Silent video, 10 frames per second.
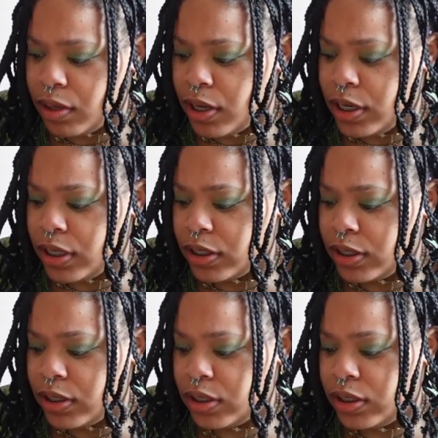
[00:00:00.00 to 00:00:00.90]
It
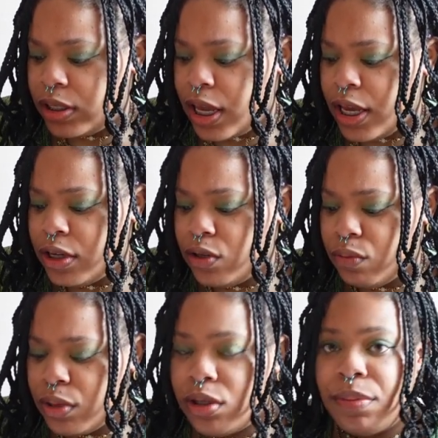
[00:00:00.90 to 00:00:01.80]
doesn't say too
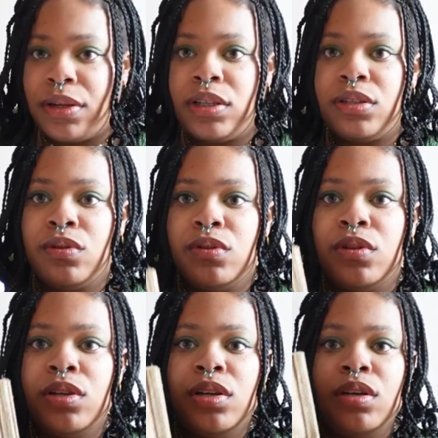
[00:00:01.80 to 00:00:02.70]
much about the
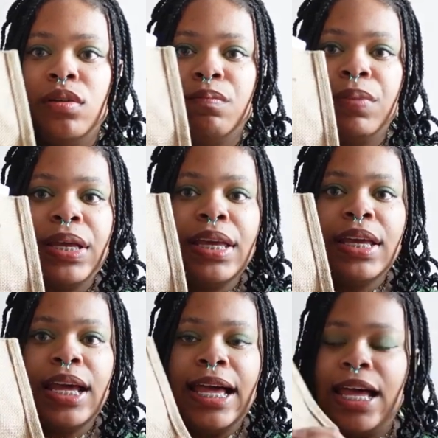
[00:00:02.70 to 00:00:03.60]
school, but
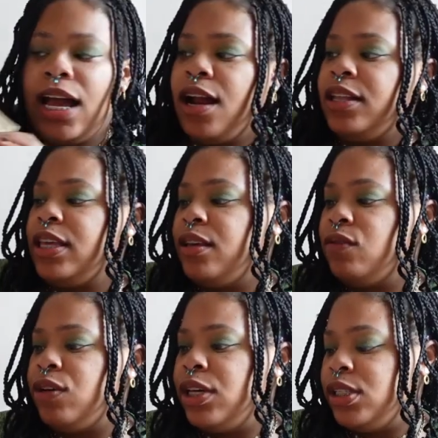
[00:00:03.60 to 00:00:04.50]
uh, our thing
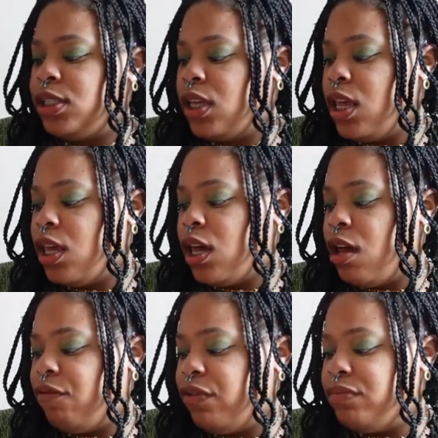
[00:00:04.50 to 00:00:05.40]
was
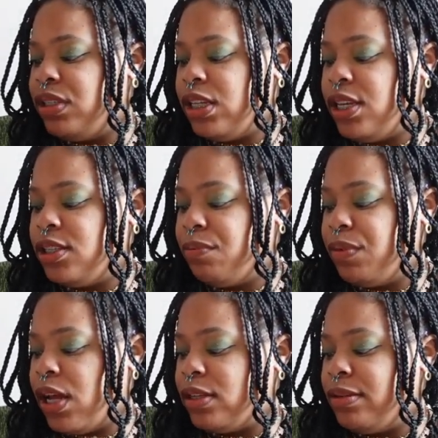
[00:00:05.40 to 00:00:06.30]
uh, from seed to
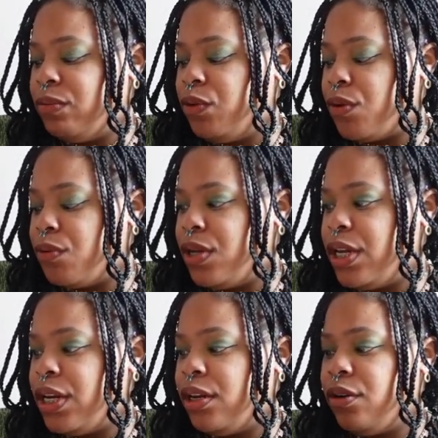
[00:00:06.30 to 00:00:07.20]
blossom, growing
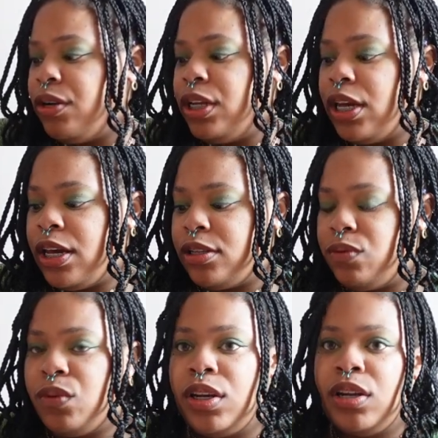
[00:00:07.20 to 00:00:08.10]
and learning as
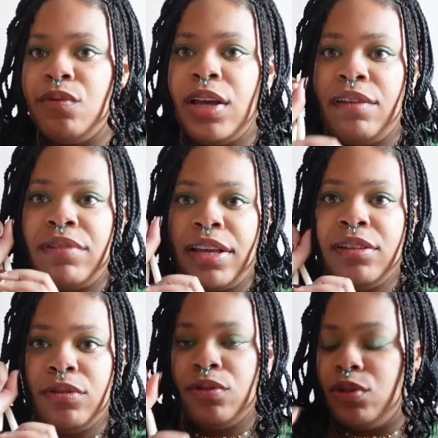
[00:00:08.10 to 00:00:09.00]
one. And we have like
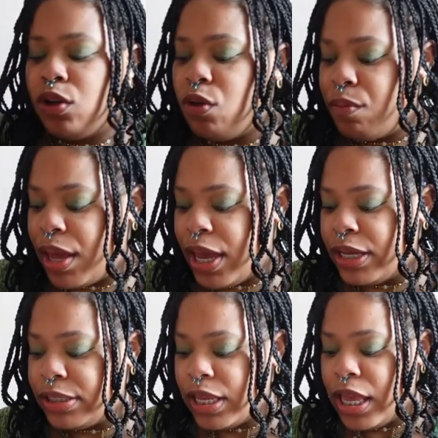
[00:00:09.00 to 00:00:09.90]
little tote
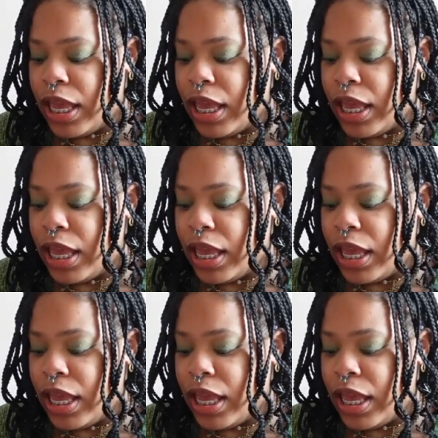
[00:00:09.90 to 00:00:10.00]
bags.